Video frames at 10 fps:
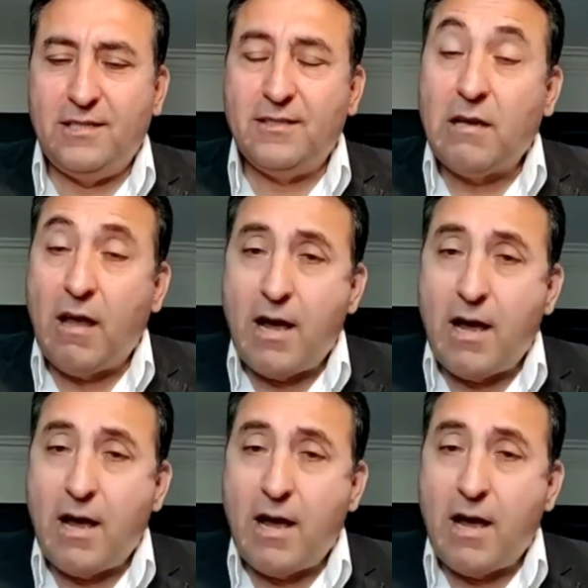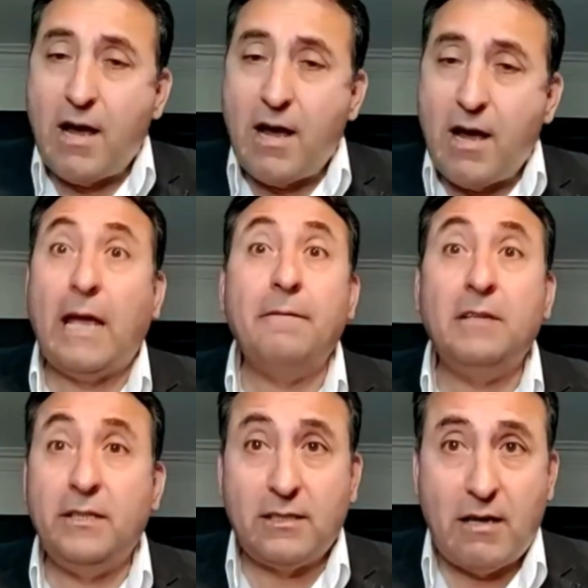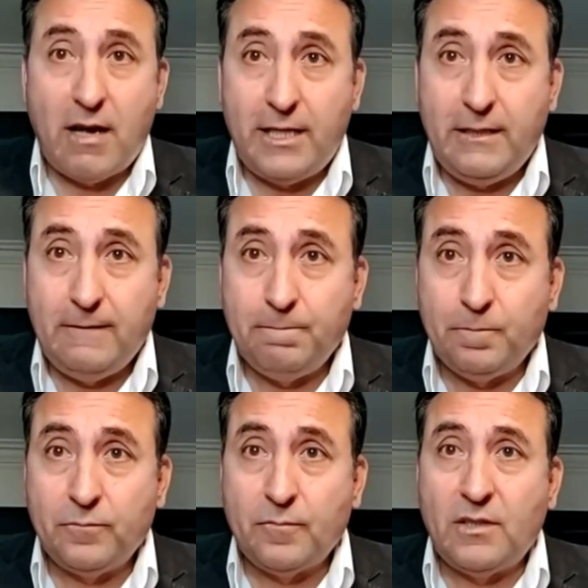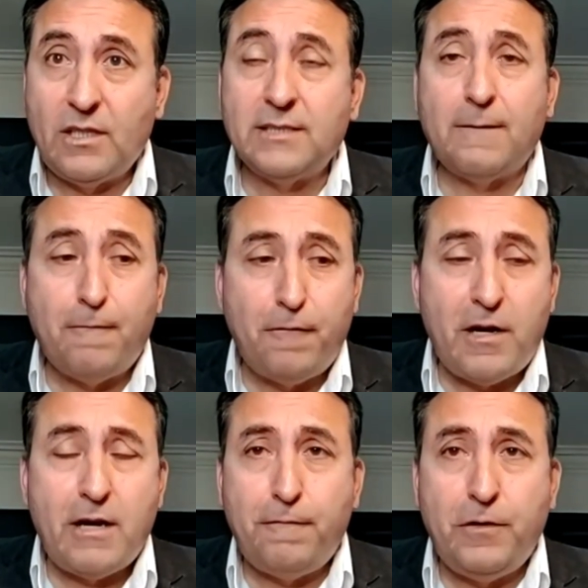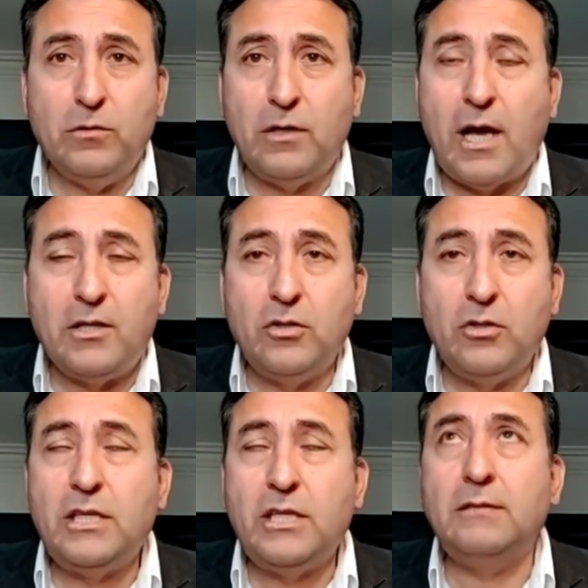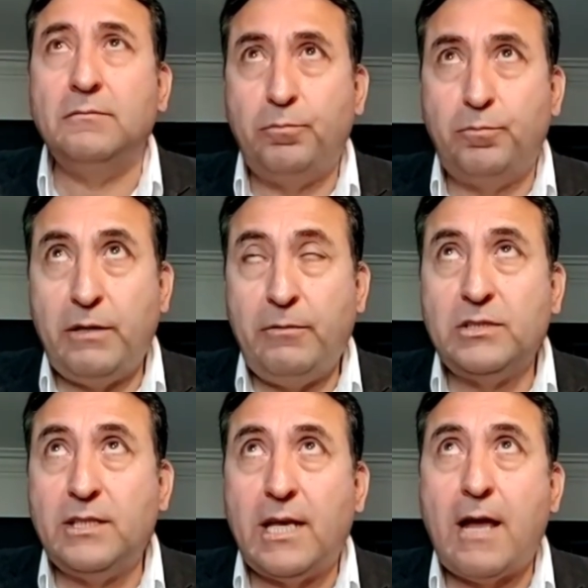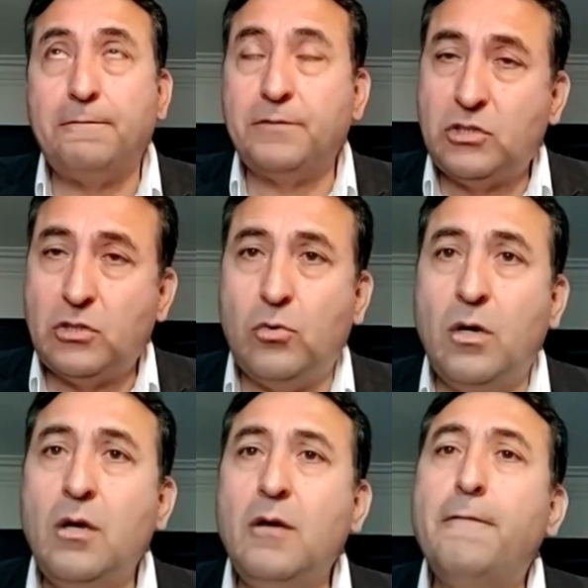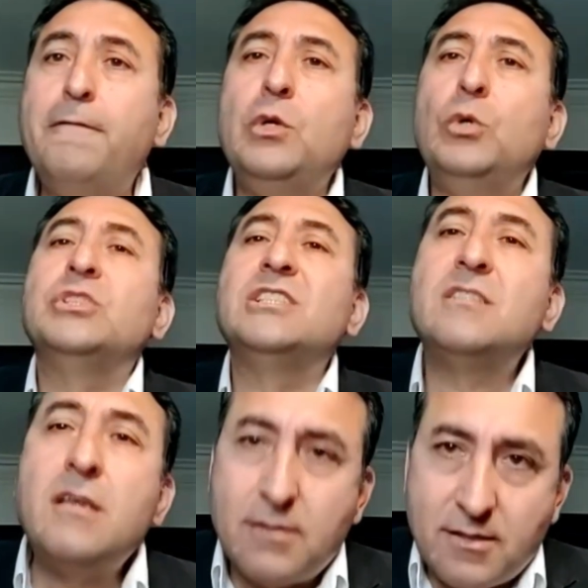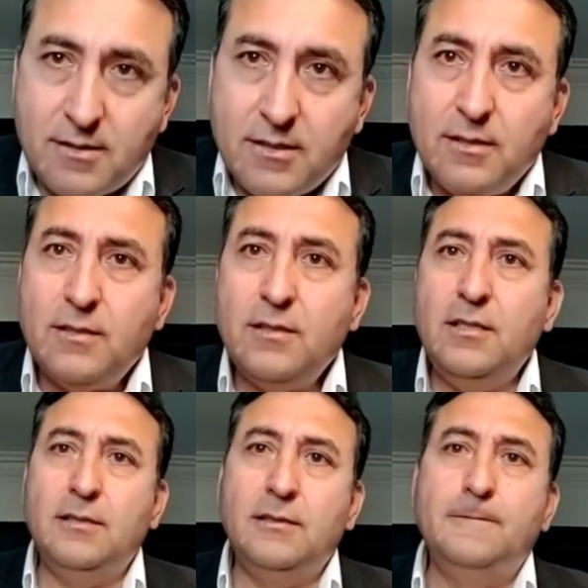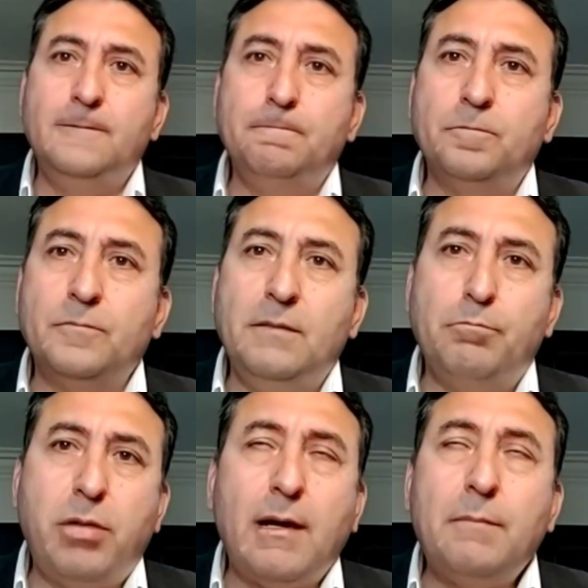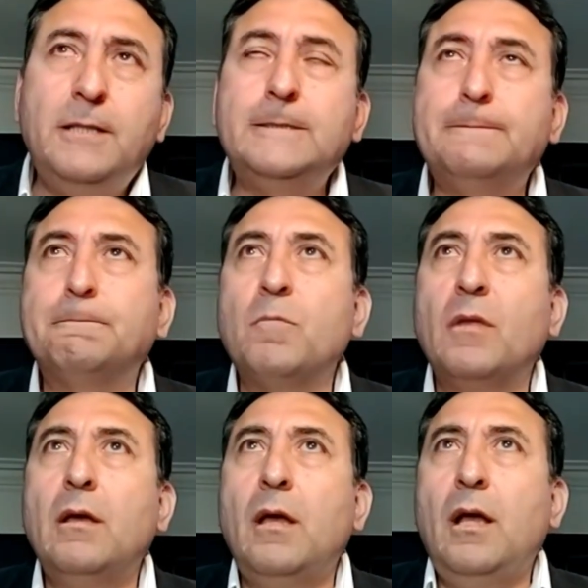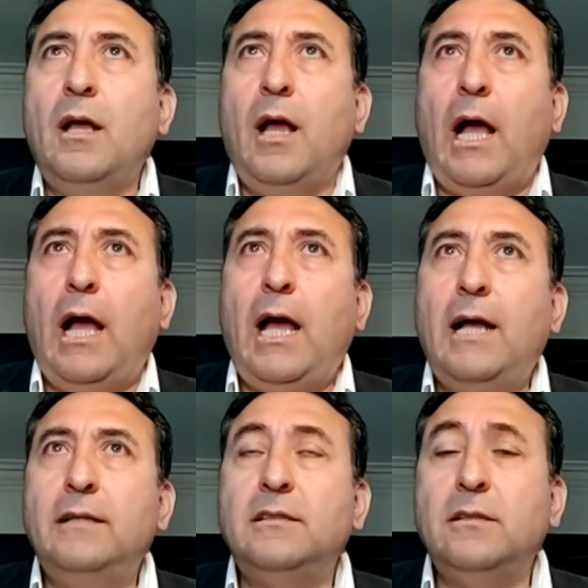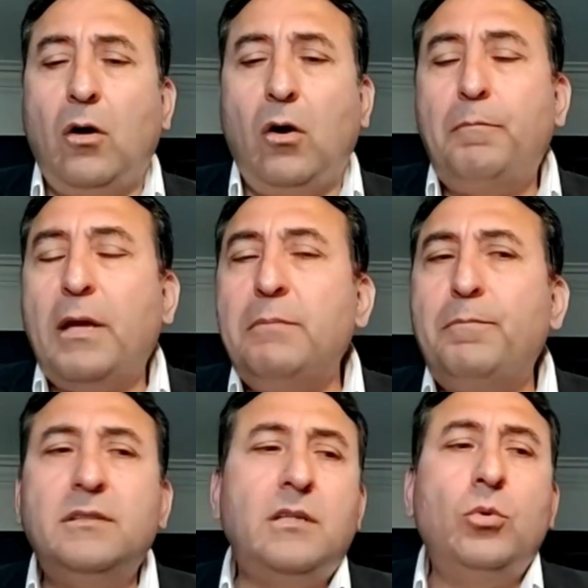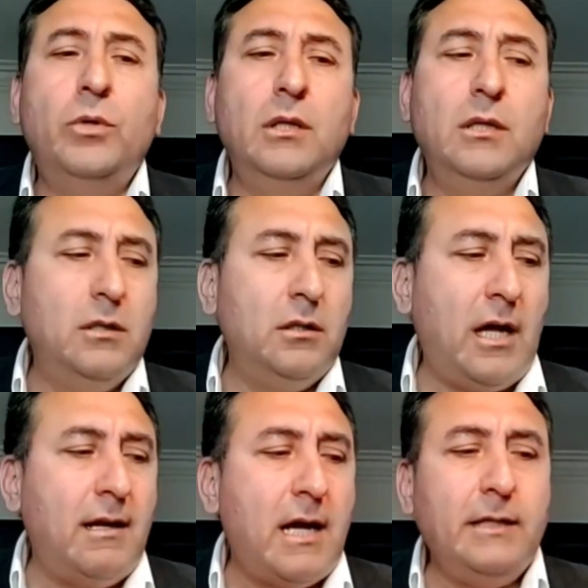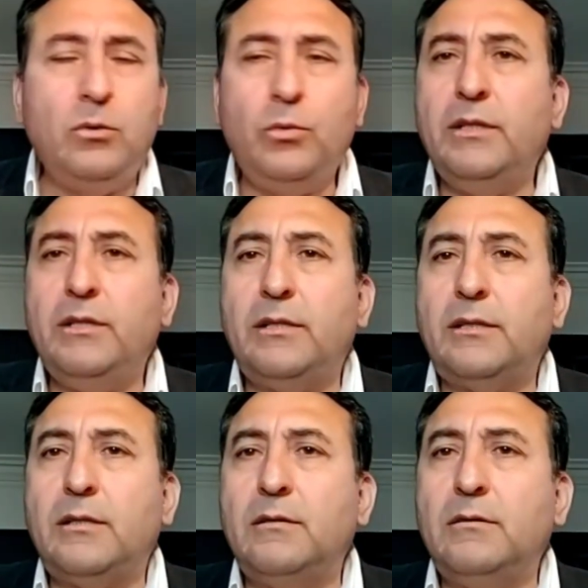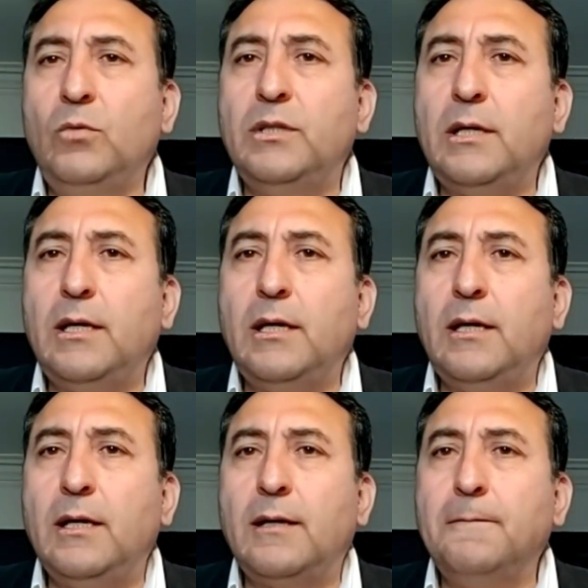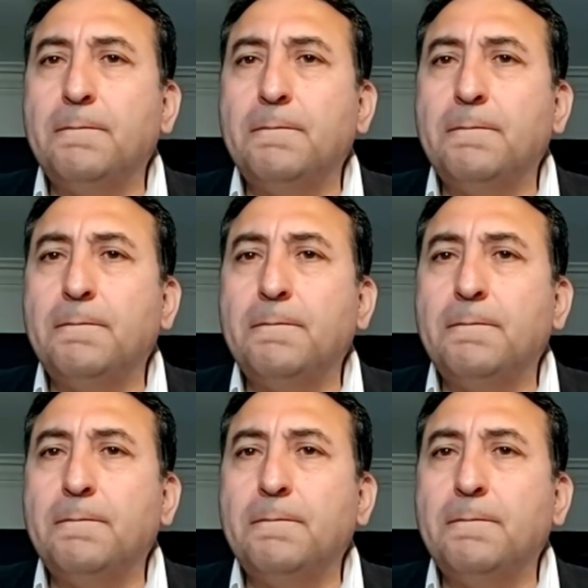in decline, heavily decline. That's a very few. I don't think previously they have so few seats in parliament. And on paper, they will align with the